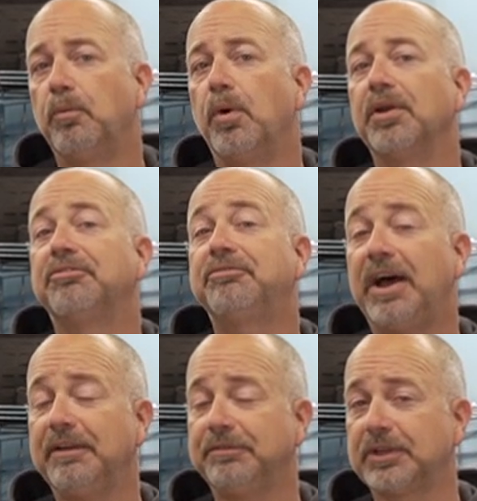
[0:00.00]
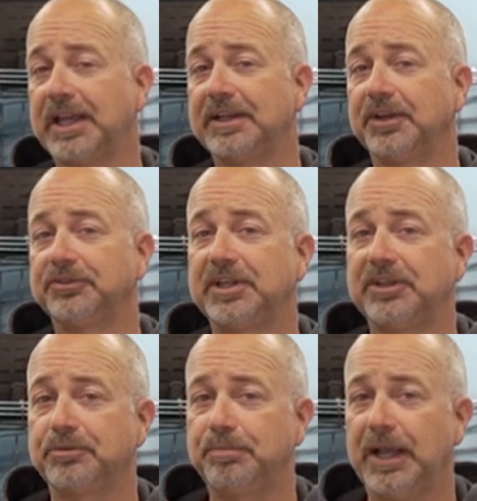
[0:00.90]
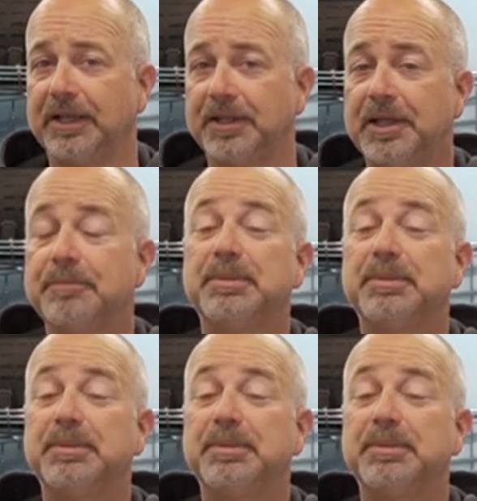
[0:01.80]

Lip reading: one of 5 volcanoes in Isabela,